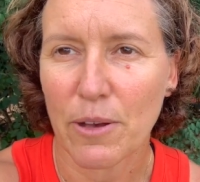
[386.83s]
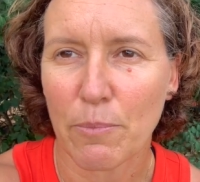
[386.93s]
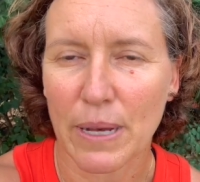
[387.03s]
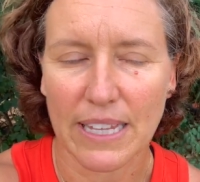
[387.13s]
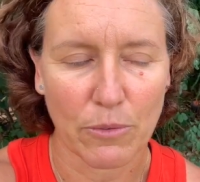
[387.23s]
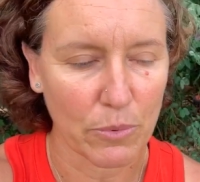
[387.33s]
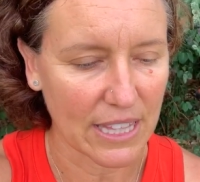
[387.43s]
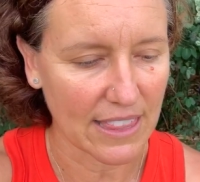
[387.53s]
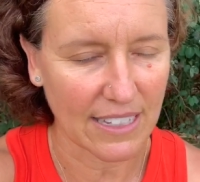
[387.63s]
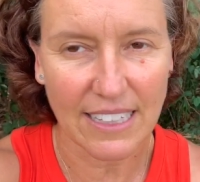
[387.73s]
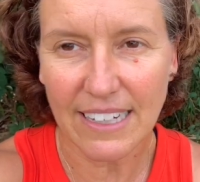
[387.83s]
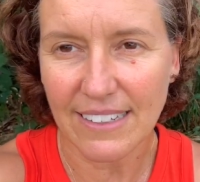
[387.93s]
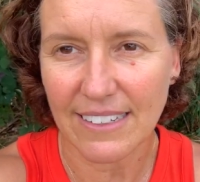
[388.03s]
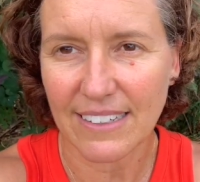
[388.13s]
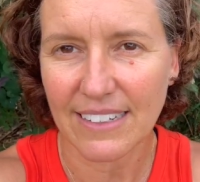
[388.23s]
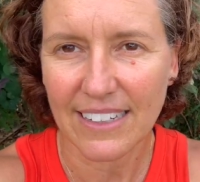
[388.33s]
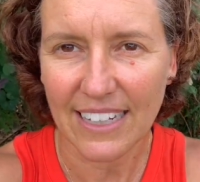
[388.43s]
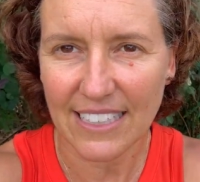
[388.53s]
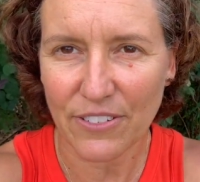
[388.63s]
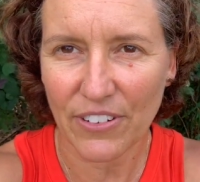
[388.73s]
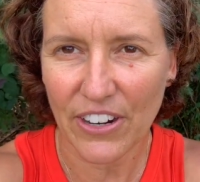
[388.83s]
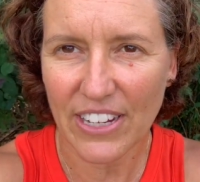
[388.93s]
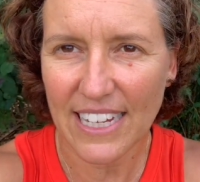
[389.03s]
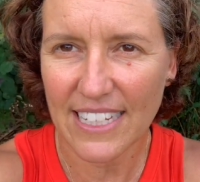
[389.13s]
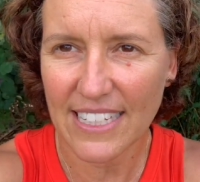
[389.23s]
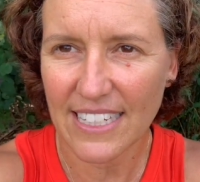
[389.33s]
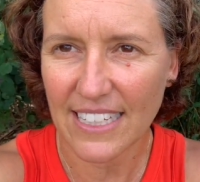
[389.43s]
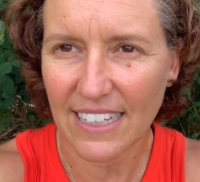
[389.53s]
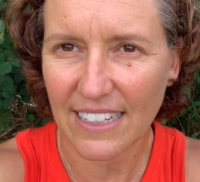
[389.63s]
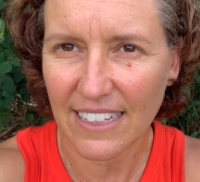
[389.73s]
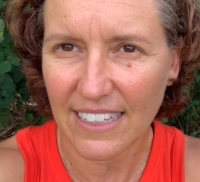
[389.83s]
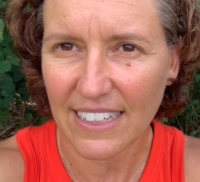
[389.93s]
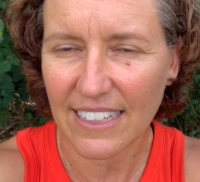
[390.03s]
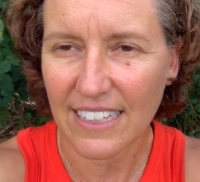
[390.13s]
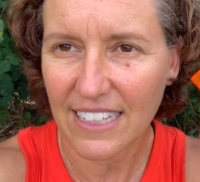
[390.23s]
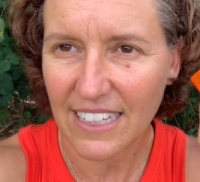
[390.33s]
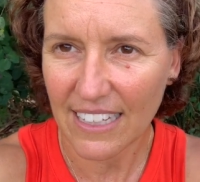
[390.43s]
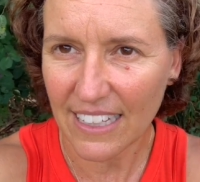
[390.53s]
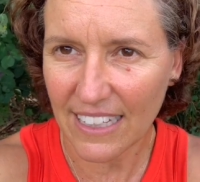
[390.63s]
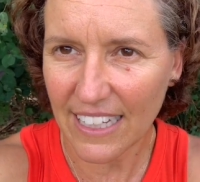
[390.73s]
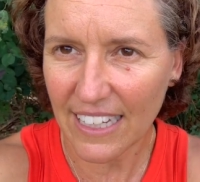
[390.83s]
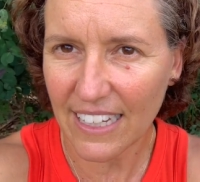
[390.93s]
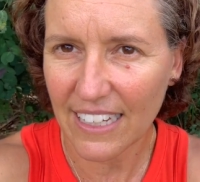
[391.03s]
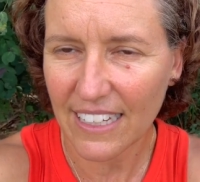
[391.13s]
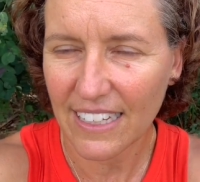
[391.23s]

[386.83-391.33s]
But with the clicker, it's very easy to click,